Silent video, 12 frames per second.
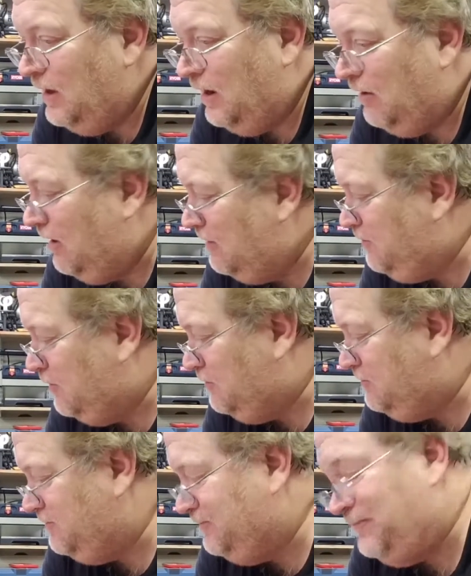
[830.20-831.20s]
All right,
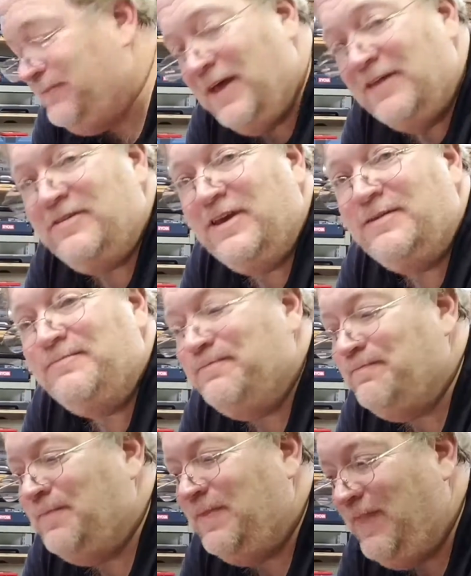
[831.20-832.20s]
folks, that's it.
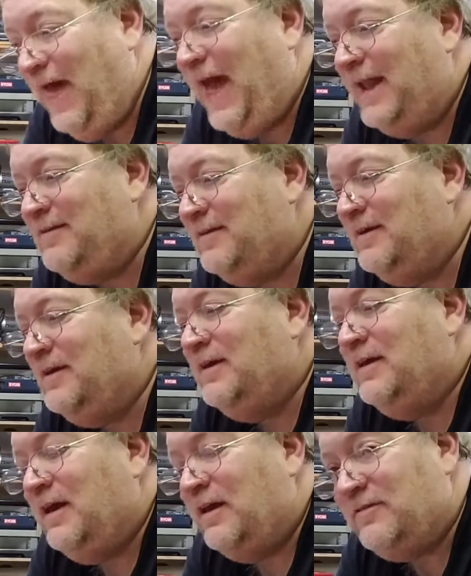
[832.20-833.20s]
That
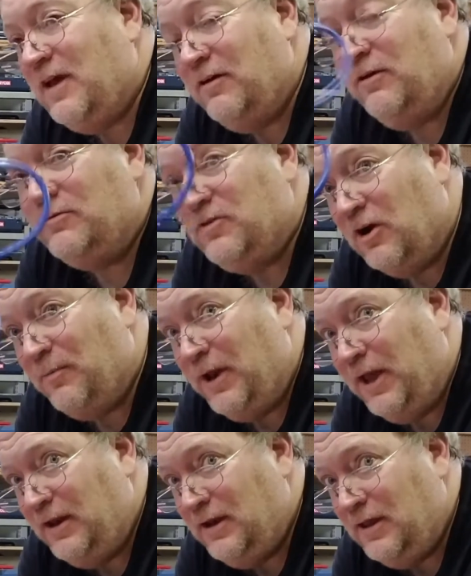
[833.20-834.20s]
is how you
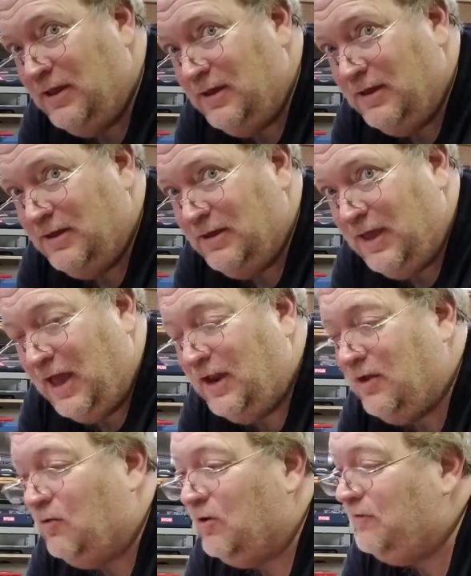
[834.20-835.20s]
terminate
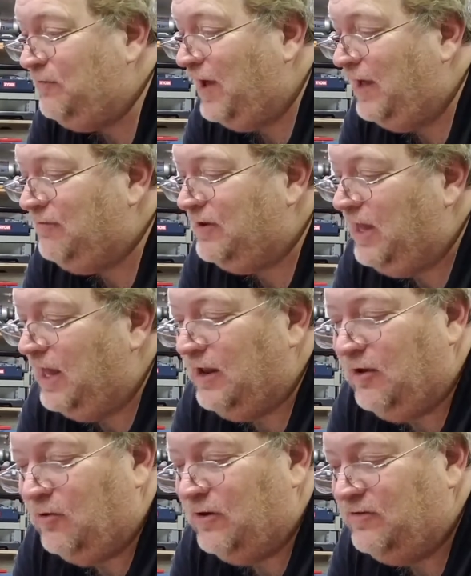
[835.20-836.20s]
Category 5 and
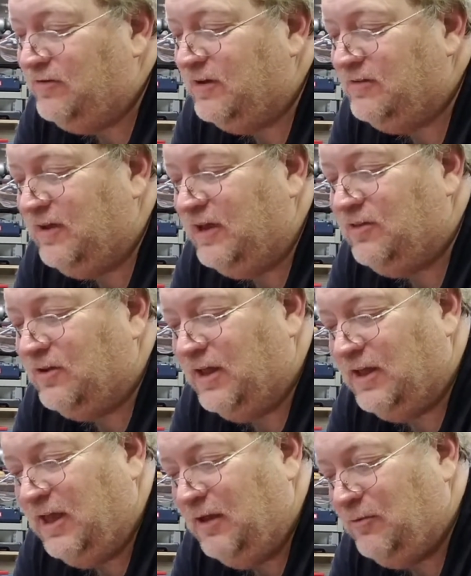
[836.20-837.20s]
Category 6
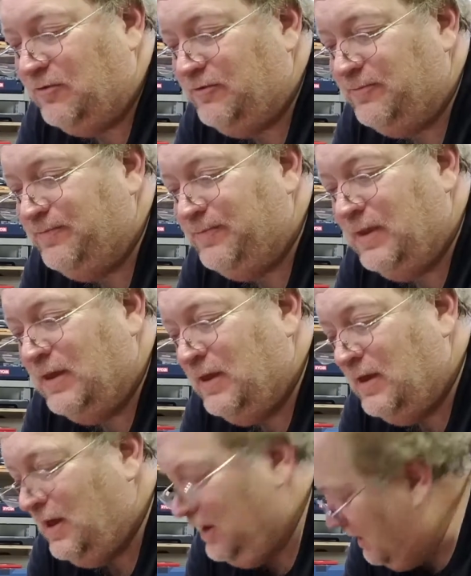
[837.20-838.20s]
Ethernet cables.
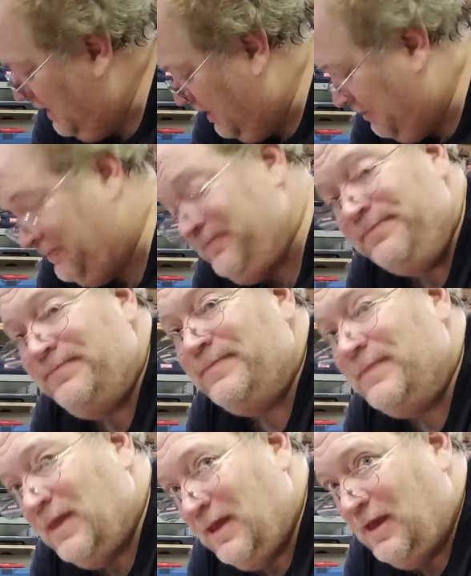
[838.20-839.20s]
Now,
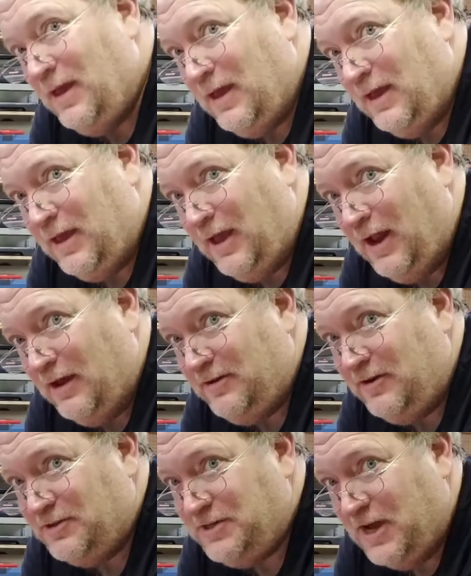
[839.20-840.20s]
get out
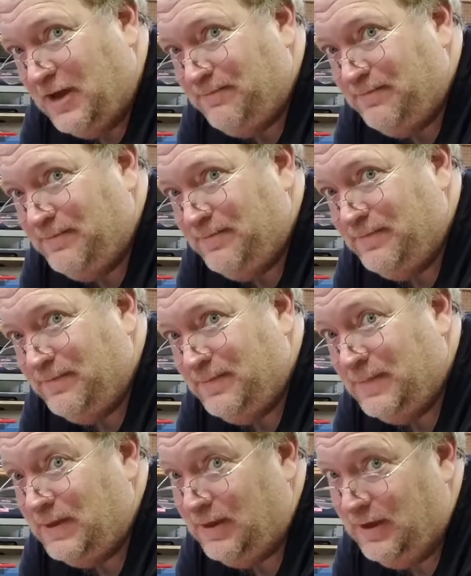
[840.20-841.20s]
to your shop,
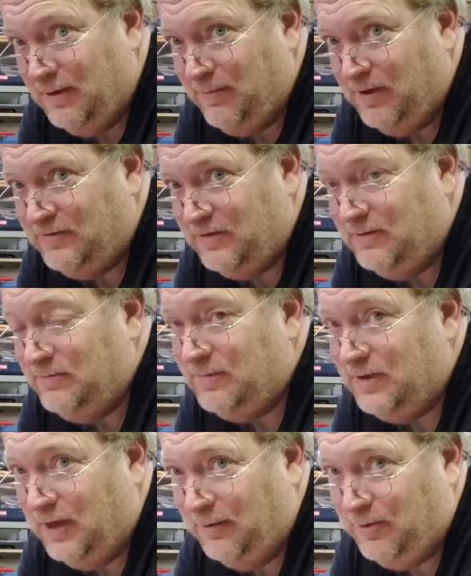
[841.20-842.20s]
get busy,
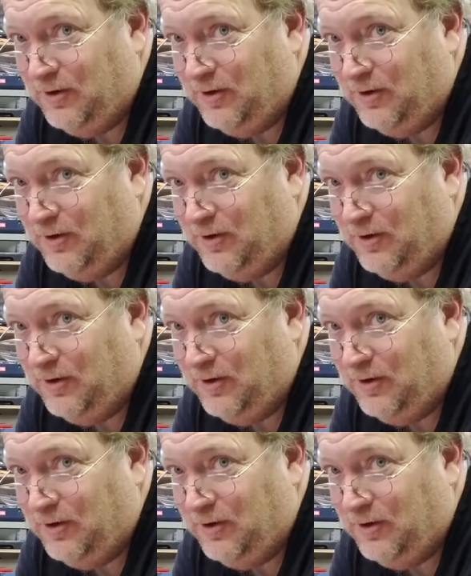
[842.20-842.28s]
get